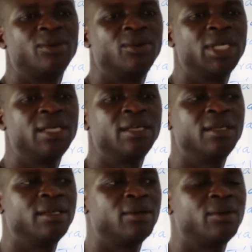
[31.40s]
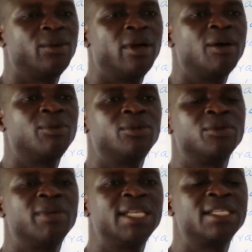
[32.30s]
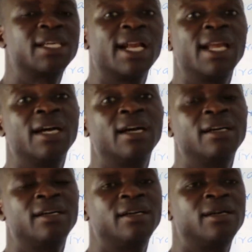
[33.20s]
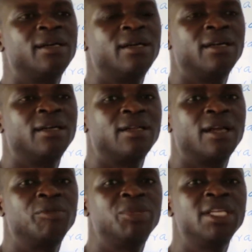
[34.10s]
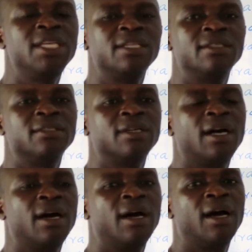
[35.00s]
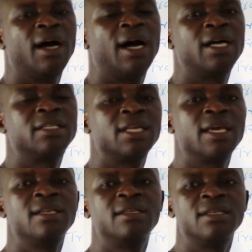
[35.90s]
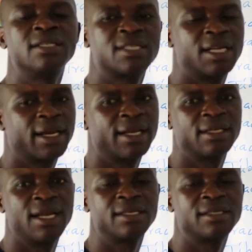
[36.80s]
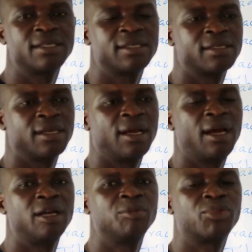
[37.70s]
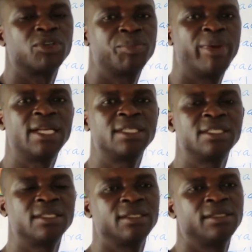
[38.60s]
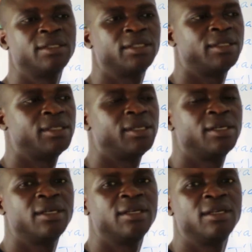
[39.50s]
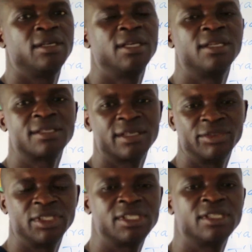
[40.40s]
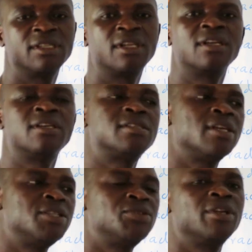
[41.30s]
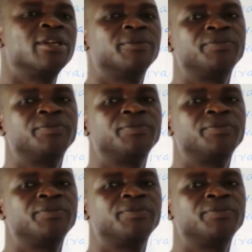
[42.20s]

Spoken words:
we were able to make it clear that Benin attained its greatness and prosperity in the 17th century.